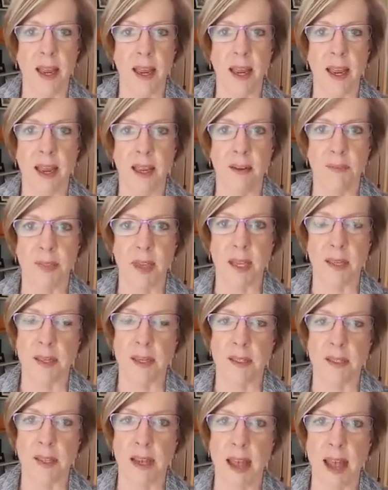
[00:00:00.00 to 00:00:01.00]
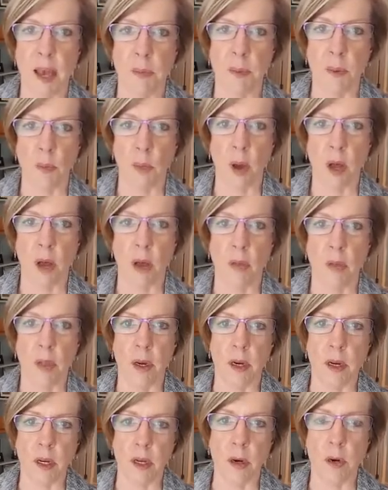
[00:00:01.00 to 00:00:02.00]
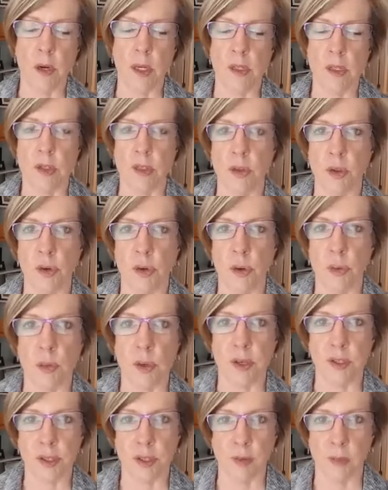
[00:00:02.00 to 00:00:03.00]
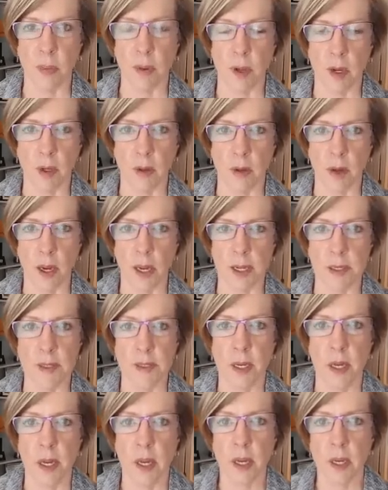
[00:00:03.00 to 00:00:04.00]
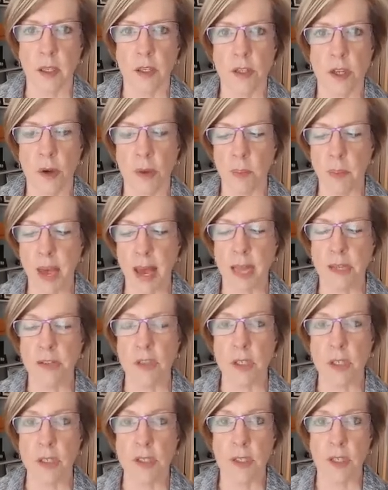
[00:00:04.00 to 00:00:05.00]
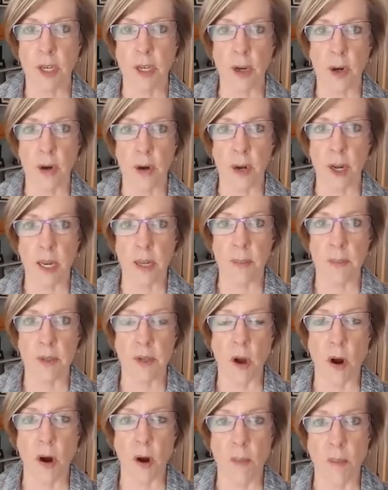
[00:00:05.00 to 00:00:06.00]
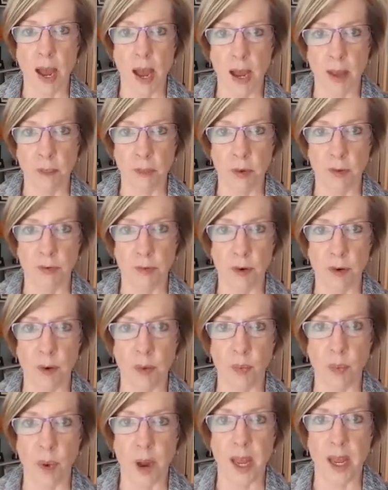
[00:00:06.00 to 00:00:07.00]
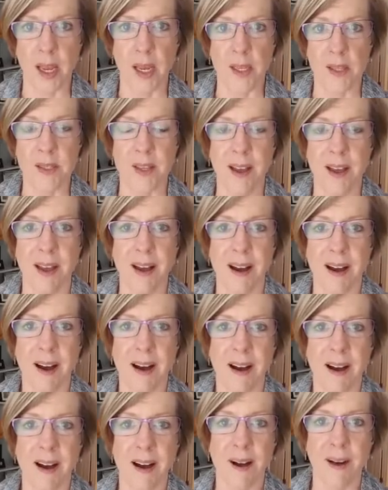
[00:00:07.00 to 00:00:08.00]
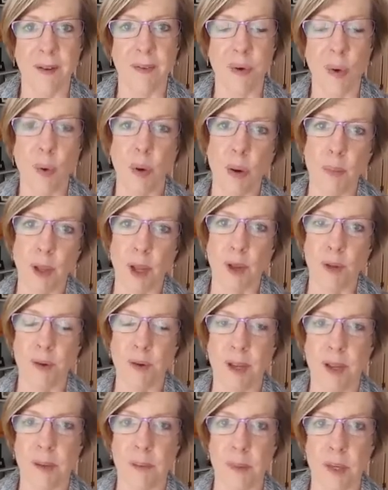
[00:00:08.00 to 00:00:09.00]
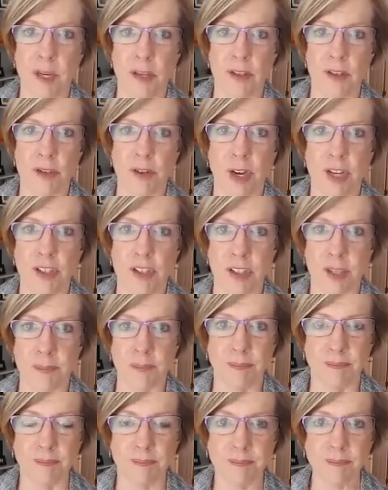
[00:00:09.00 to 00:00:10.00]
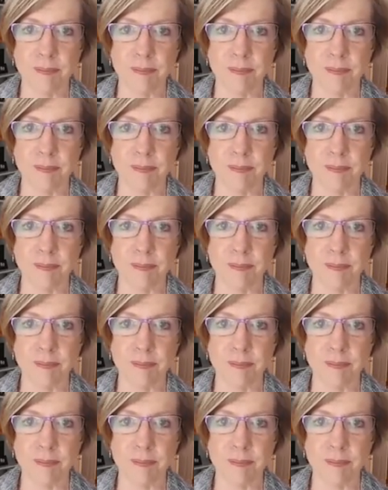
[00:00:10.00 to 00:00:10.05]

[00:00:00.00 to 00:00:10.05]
And if that doesn't happen well, then it increases your risk of blood clots. So patches and creams are my preferred ways of hormone administration.